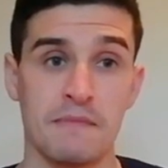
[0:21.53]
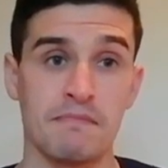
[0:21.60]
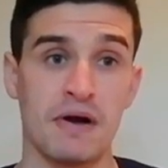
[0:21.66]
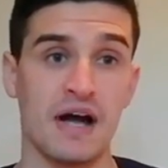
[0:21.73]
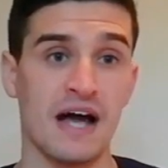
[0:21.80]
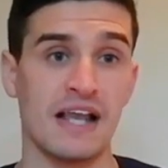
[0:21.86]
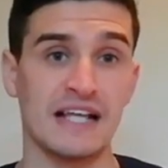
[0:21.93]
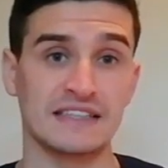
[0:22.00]

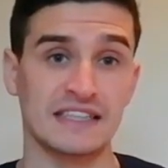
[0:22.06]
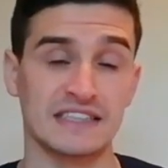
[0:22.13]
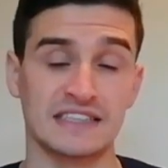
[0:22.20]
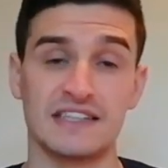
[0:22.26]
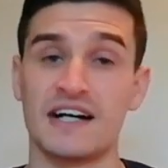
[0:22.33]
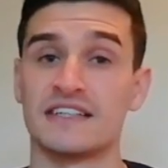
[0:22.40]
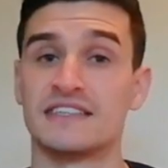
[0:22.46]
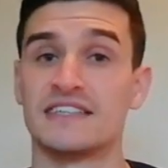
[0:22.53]
But let's get
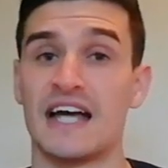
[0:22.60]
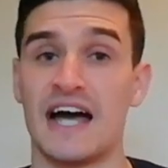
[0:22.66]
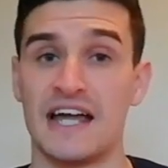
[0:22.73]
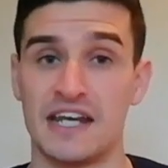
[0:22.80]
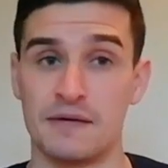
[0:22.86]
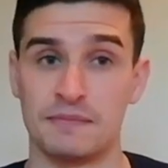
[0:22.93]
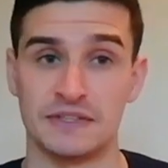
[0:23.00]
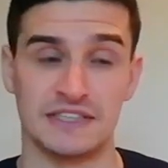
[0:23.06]
started
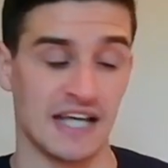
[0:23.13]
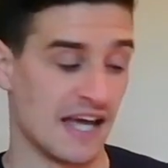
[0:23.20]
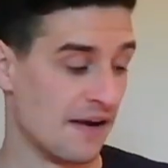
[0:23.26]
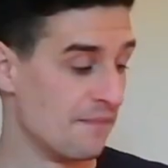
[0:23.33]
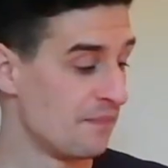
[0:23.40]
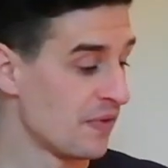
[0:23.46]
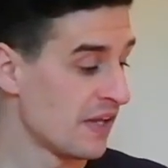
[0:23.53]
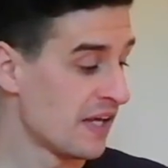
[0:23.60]
at number 10.